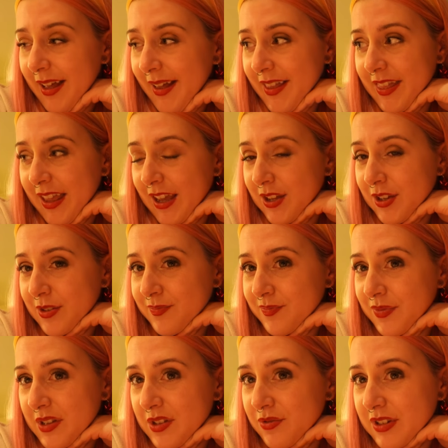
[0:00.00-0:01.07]
I think,
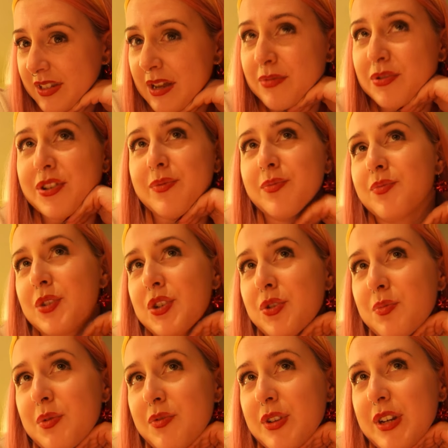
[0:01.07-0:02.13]
in the reception, which
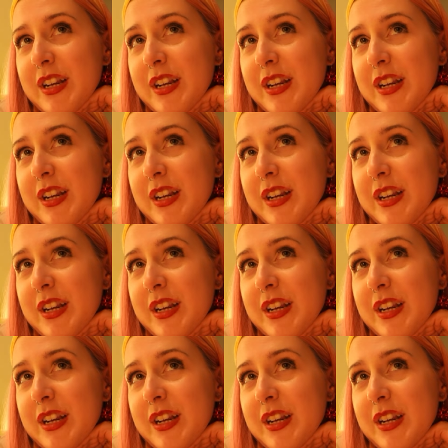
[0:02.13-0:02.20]
will be really